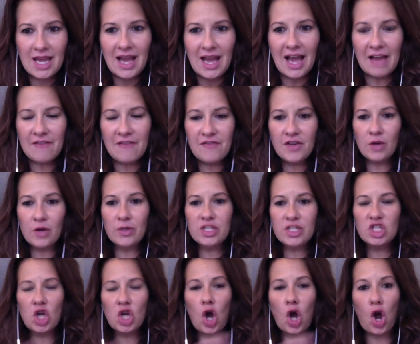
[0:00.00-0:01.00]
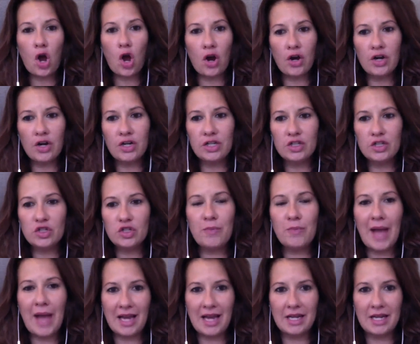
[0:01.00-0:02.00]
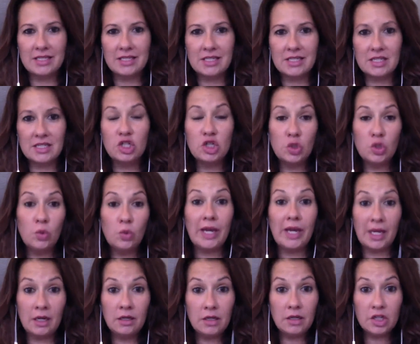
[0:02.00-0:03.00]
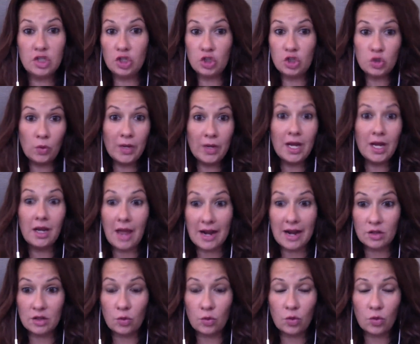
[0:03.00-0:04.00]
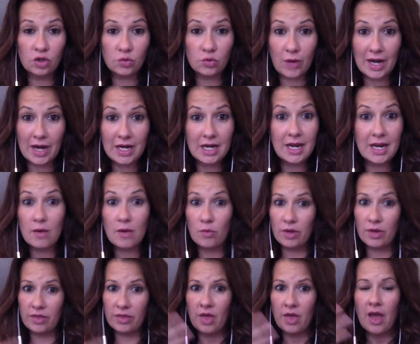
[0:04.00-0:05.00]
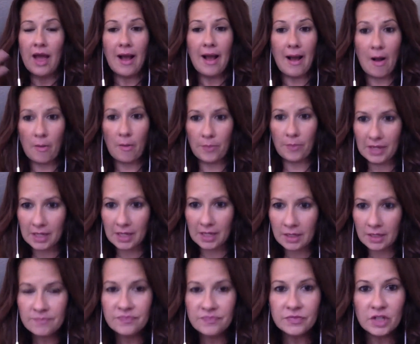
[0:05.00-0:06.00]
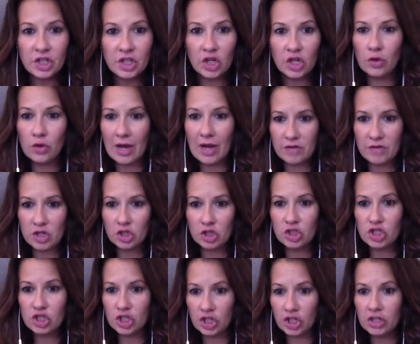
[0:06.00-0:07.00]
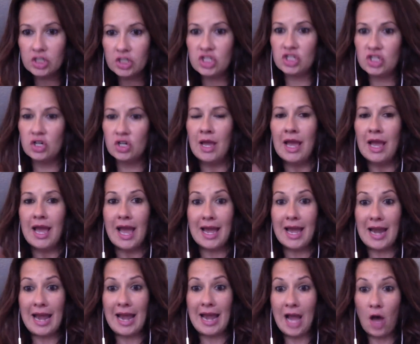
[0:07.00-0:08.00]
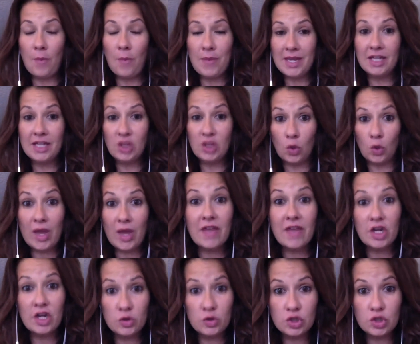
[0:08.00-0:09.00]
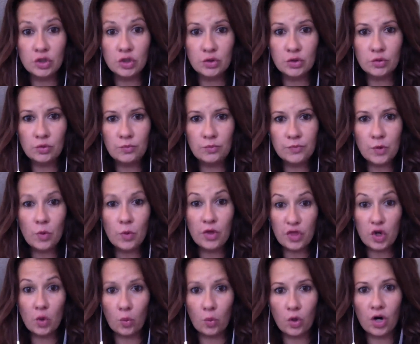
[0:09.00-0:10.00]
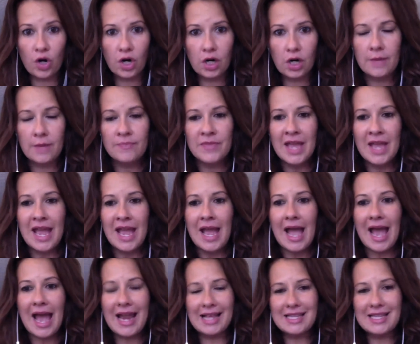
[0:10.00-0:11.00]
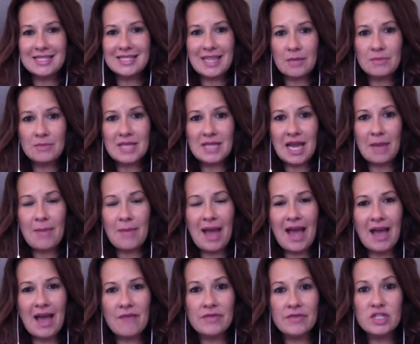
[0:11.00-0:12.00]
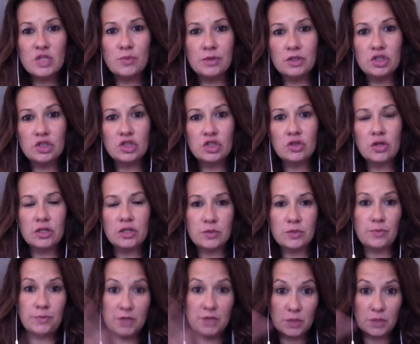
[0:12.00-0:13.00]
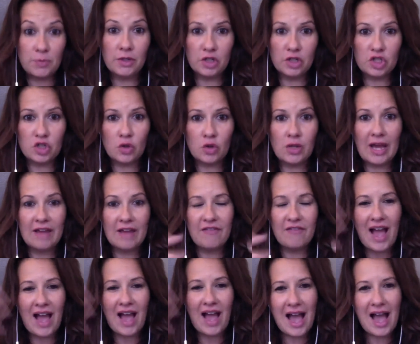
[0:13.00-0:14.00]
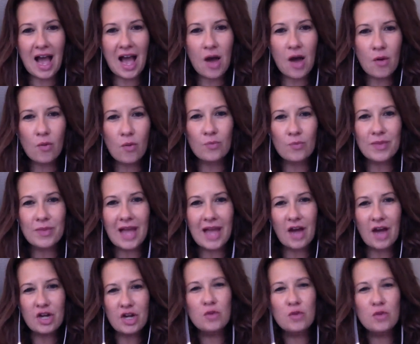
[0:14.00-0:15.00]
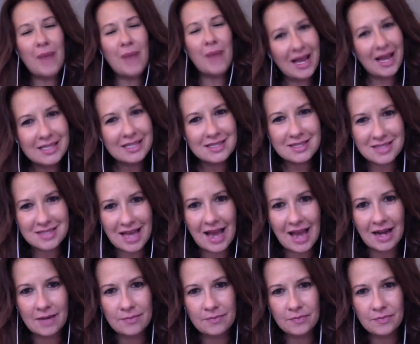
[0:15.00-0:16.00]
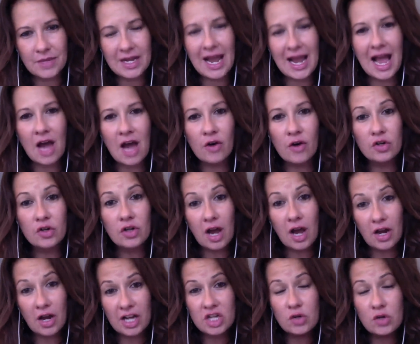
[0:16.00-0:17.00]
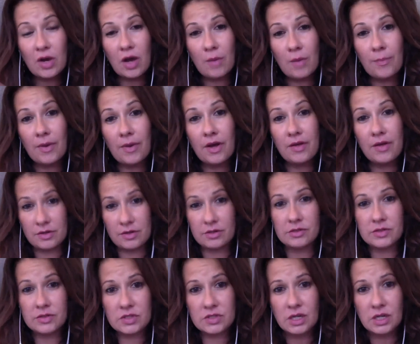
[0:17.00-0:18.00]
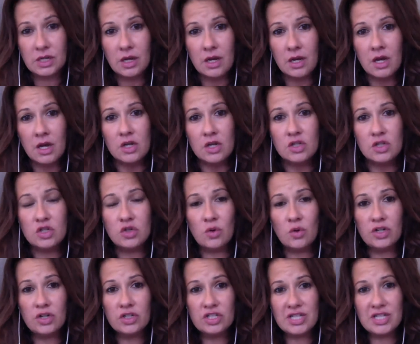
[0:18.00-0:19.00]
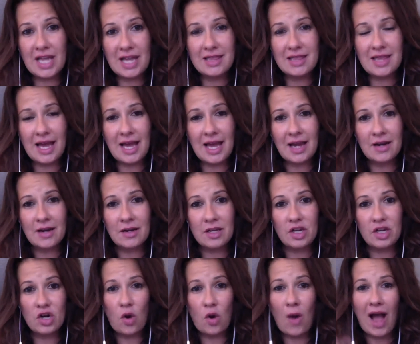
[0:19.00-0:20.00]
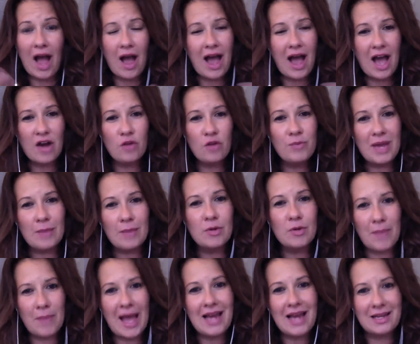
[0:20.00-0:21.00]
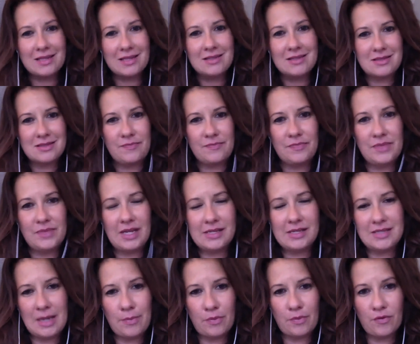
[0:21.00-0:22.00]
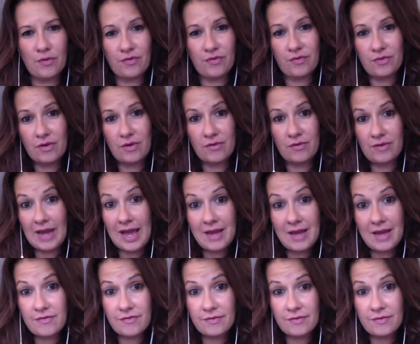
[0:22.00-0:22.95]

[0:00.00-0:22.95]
I feel it's hard to balance the doing, because you're doing a lot in the world, right, Nanette, with helping, having your church and helping in the way that you do with your work, and at the same time have a spiritual life. How do you balance that? And how can you help others to understand that, how to be able to balance that type of life?